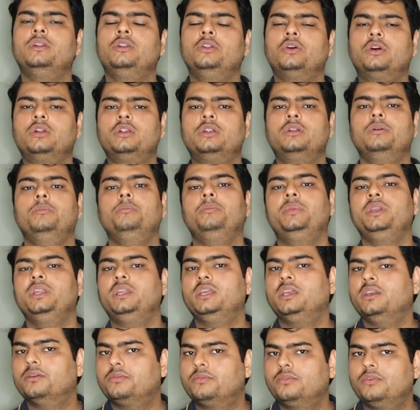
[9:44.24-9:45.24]
Dot
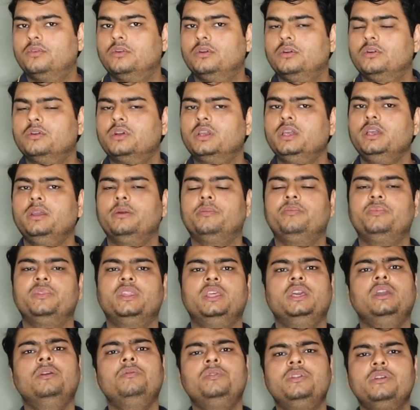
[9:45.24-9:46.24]
PDF. Okay.
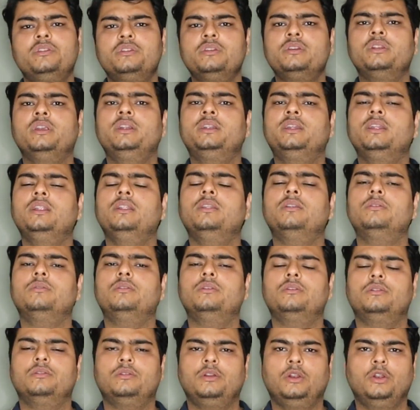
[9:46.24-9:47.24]
If this is little
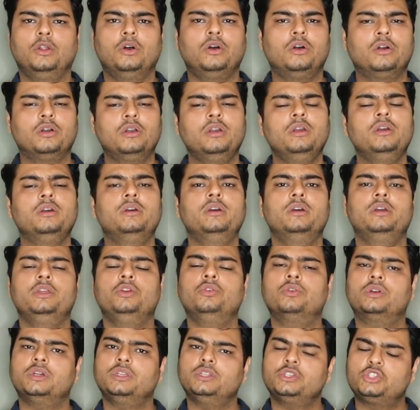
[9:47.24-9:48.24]
long,
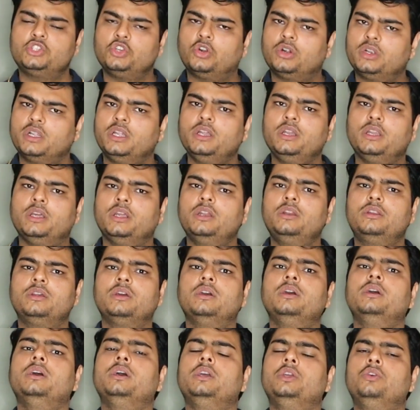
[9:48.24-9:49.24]
you can shorten it.
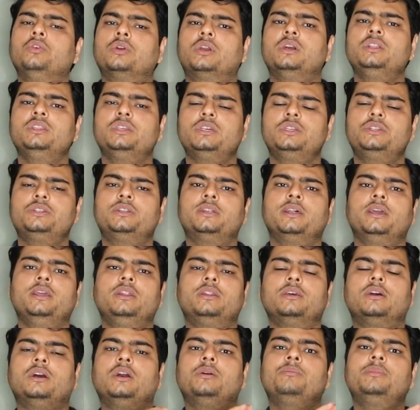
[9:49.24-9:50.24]
You can just
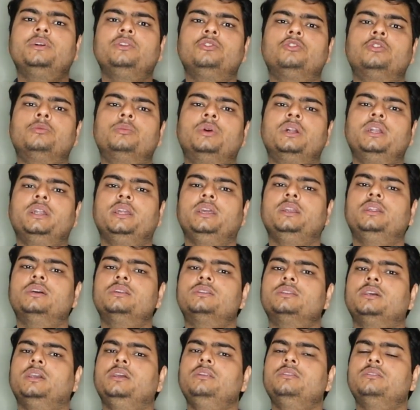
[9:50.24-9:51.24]
write Aman Kumar, data
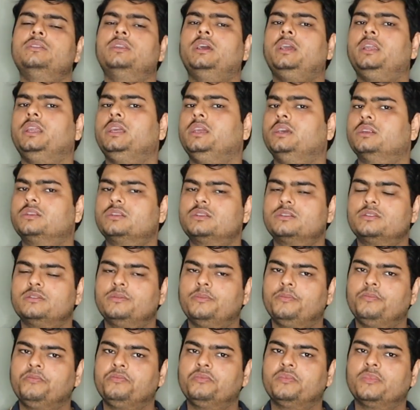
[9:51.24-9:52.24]
science, 9 years.
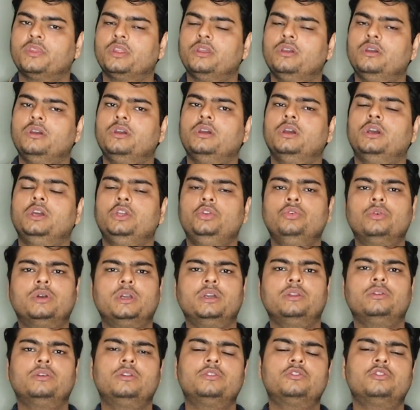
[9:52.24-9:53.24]
You
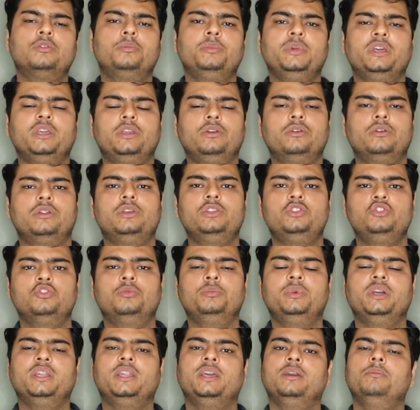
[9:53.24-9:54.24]
can also make your
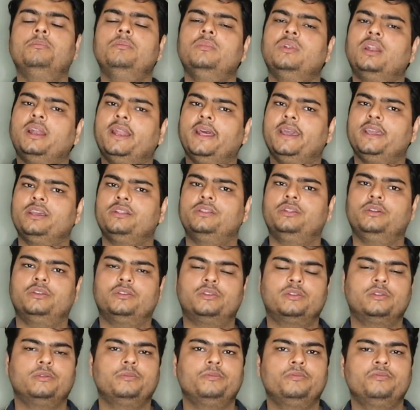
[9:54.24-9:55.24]
resume name like
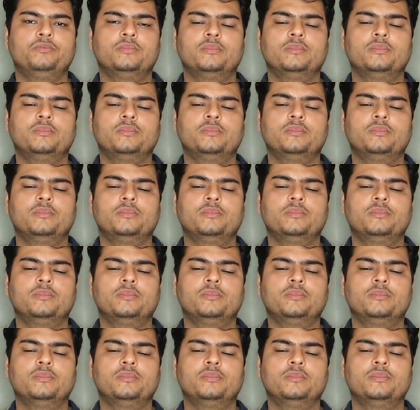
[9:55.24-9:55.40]
this.